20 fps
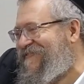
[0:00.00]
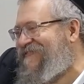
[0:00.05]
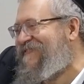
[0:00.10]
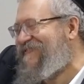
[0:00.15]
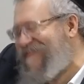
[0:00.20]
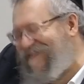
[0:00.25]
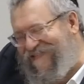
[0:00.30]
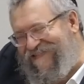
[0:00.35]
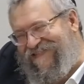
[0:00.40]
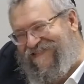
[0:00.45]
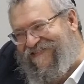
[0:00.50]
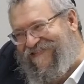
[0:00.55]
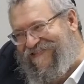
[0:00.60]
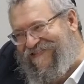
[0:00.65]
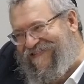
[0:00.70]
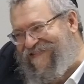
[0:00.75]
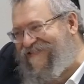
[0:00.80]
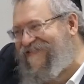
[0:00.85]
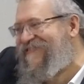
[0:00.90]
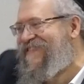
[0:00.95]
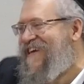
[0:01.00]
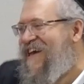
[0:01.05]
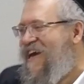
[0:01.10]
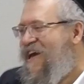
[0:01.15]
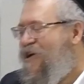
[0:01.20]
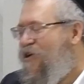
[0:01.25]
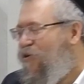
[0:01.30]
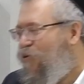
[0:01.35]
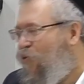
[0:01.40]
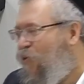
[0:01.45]
If we can take the
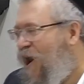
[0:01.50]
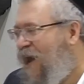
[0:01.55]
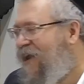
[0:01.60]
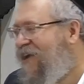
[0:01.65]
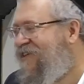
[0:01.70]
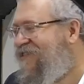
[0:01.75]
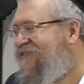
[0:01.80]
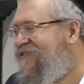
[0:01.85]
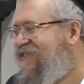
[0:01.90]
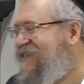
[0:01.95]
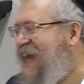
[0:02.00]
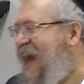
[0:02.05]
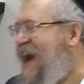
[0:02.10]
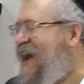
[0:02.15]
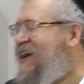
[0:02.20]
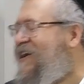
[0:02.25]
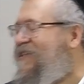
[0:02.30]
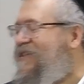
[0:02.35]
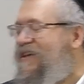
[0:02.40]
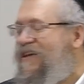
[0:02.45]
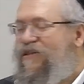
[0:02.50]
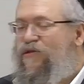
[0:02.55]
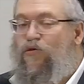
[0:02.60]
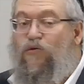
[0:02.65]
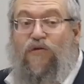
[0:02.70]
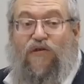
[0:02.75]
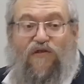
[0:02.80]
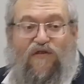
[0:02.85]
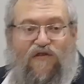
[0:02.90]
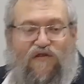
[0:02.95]
actual substance of the
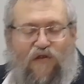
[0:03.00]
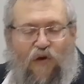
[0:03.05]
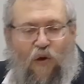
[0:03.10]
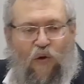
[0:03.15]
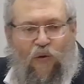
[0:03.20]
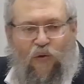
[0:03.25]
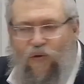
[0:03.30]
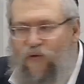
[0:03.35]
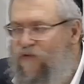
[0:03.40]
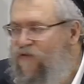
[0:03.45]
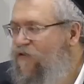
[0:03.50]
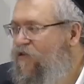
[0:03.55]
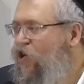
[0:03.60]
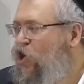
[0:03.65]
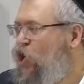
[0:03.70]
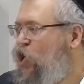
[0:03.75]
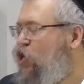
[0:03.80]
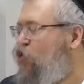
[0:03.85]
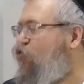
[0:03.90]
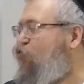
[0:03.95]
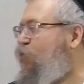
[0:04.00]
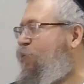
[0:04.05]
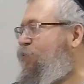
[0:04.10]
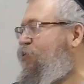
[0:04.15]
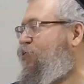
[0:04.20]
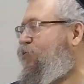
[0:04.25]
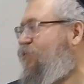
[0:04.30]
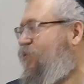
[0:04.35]
Ein Sof, not the ray,